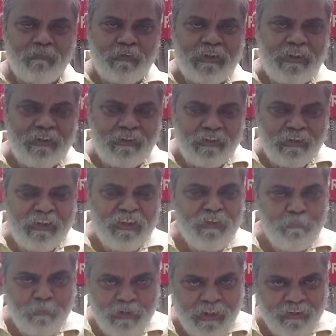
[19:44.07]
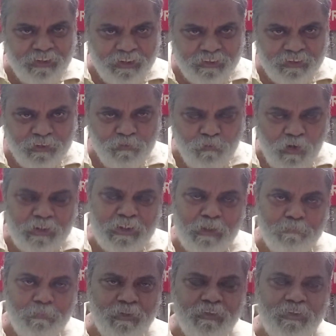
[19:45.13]
in this p-n junction, what
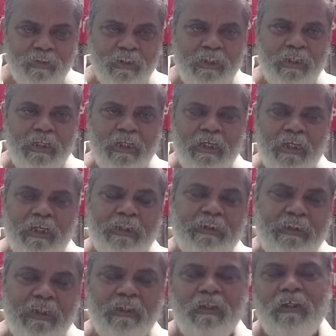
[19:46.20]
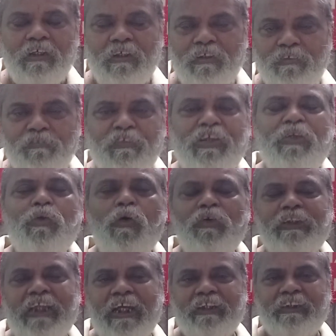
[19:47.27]
happens? We
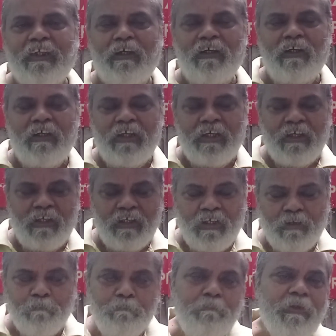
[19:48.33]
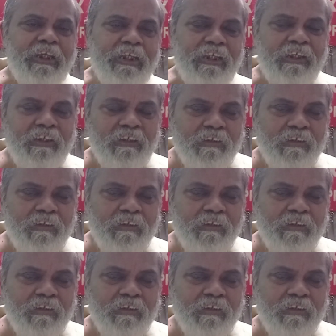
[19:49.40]
know that the p